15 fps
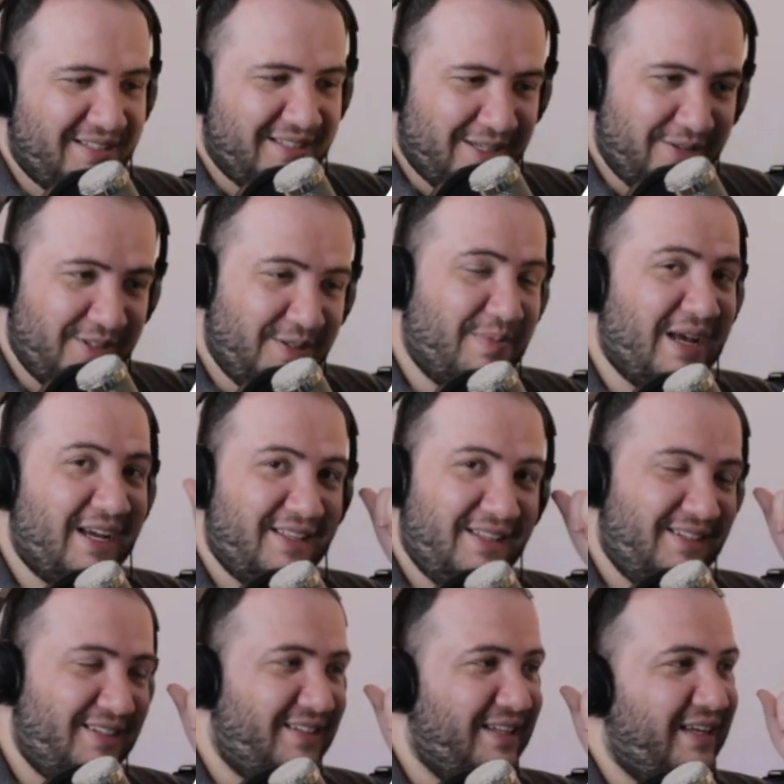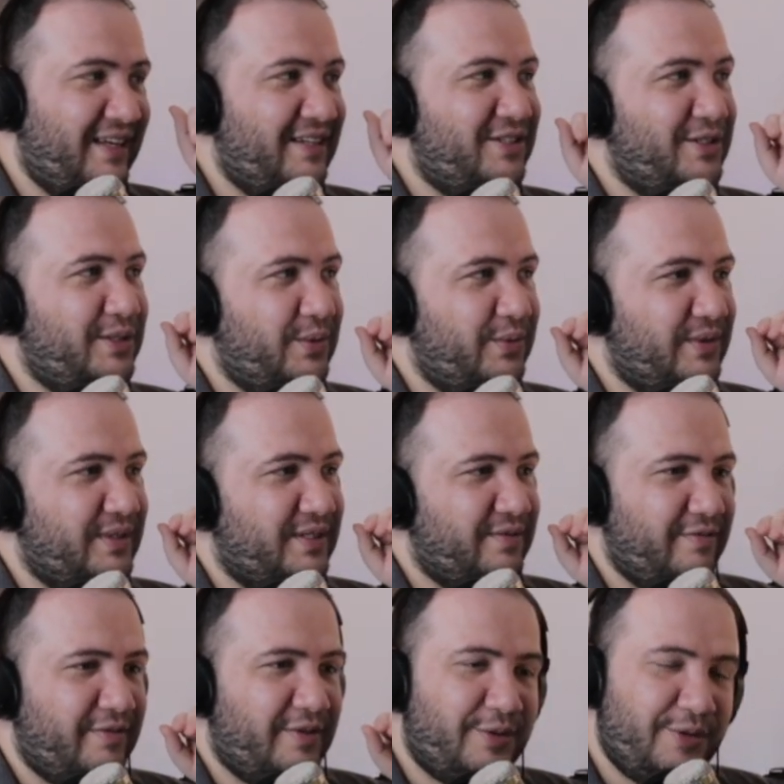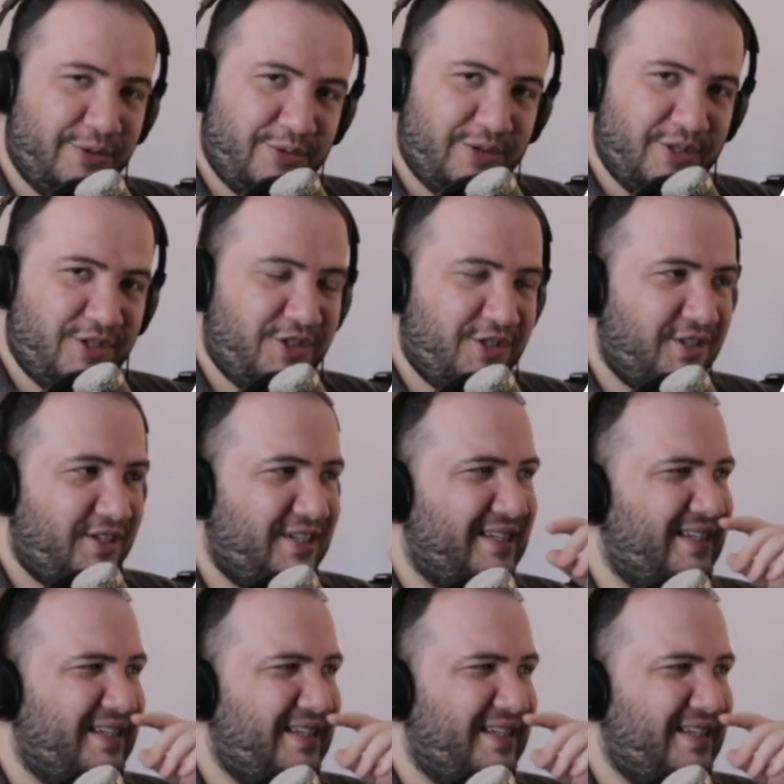back in the day, she was very Christian.